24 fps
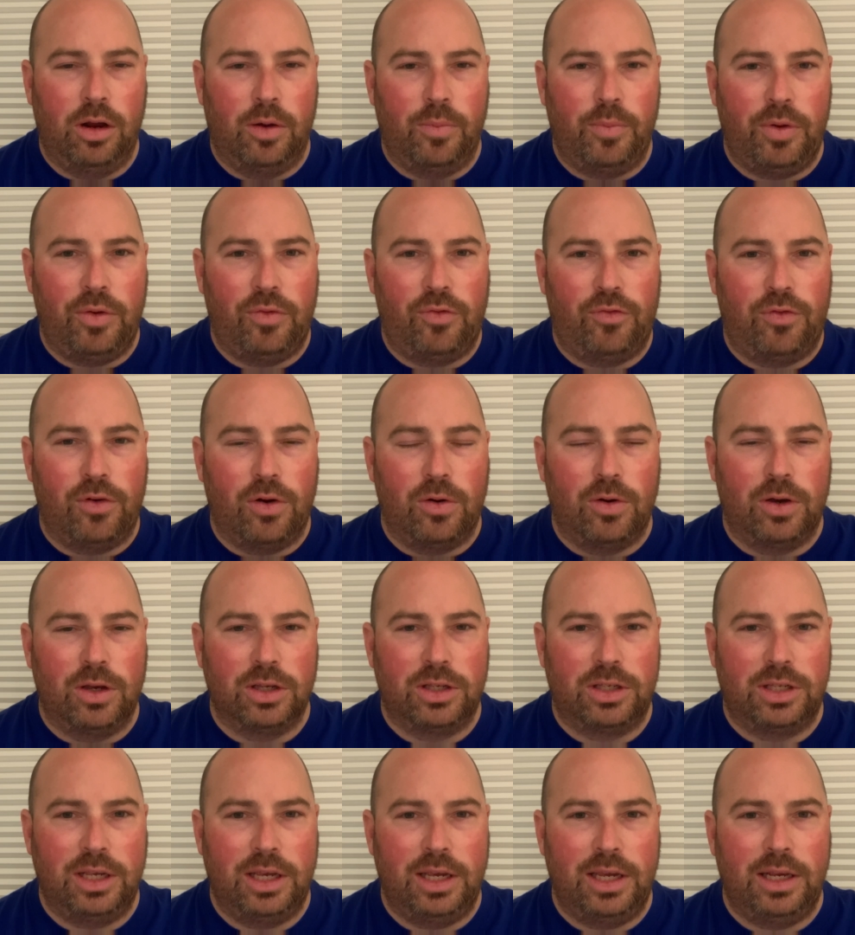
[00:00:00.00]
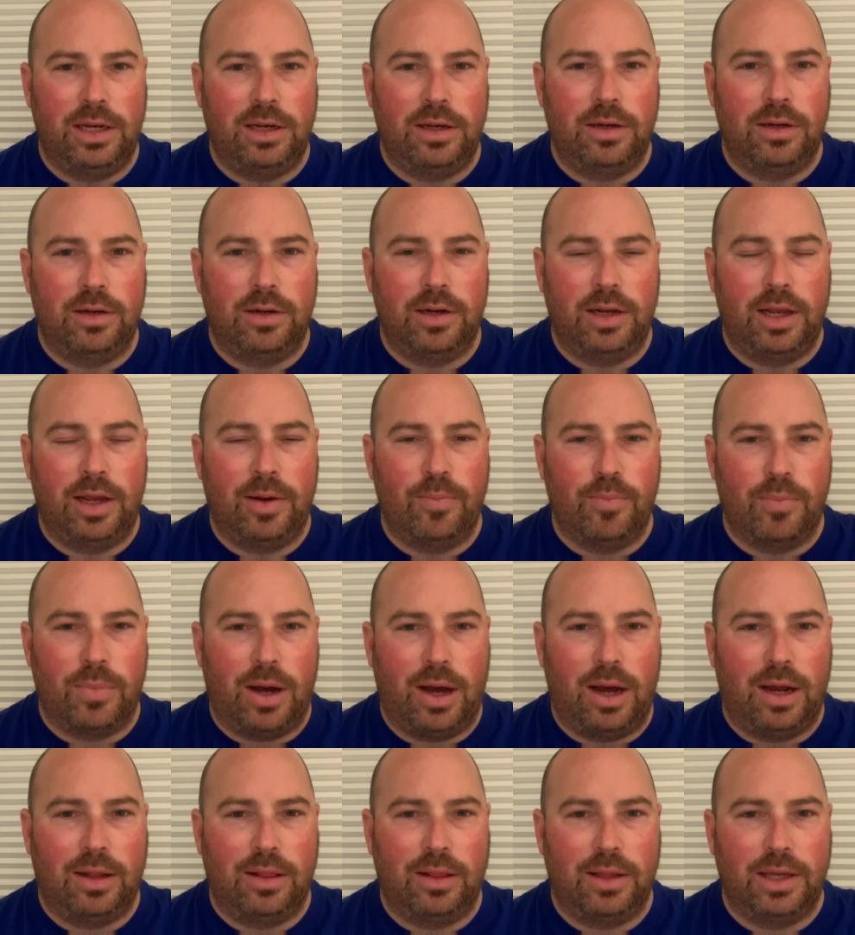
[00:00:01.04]
be focusing and
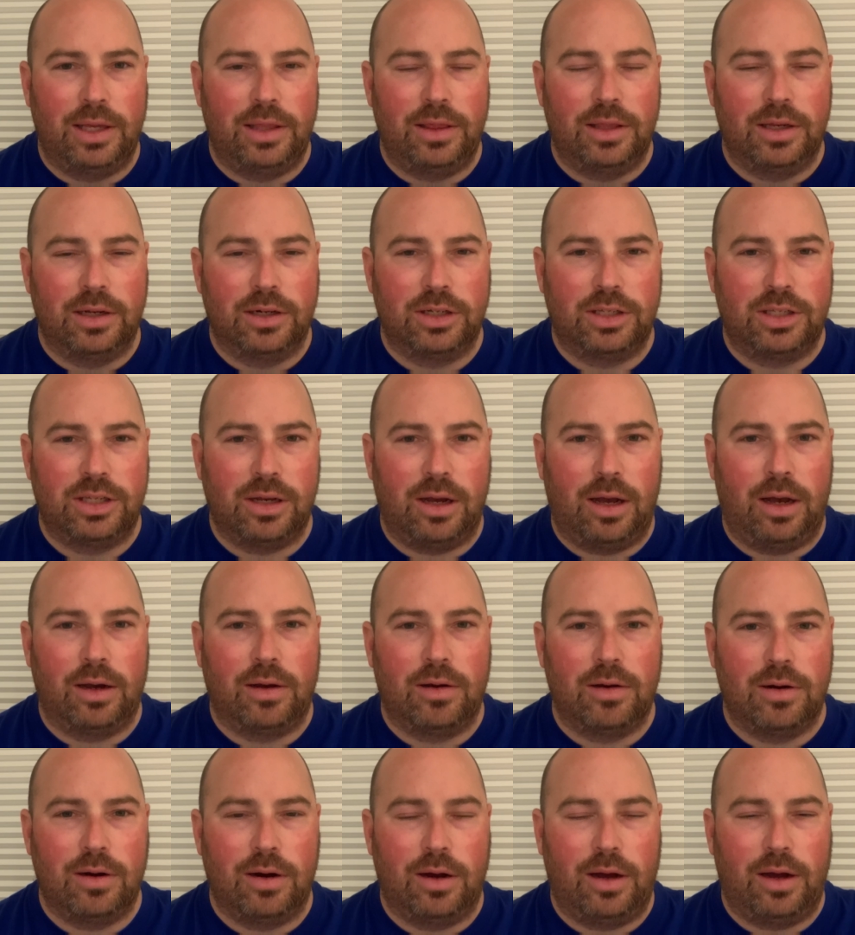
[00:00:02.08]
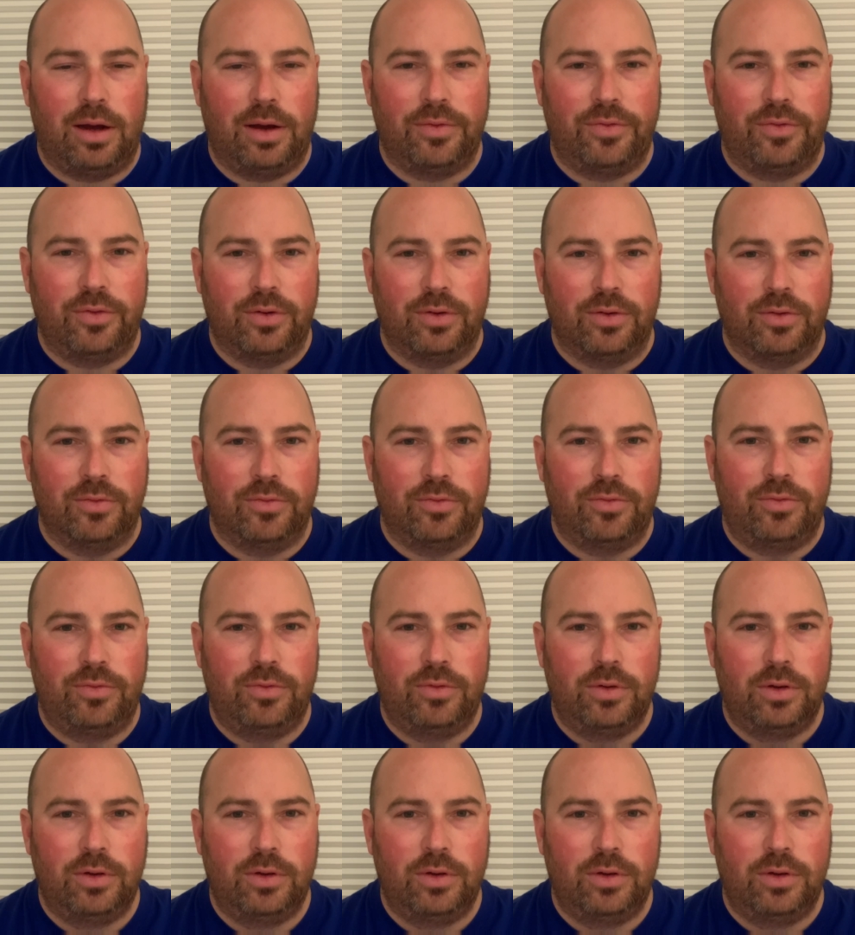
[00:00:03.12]
modeling their soccer off of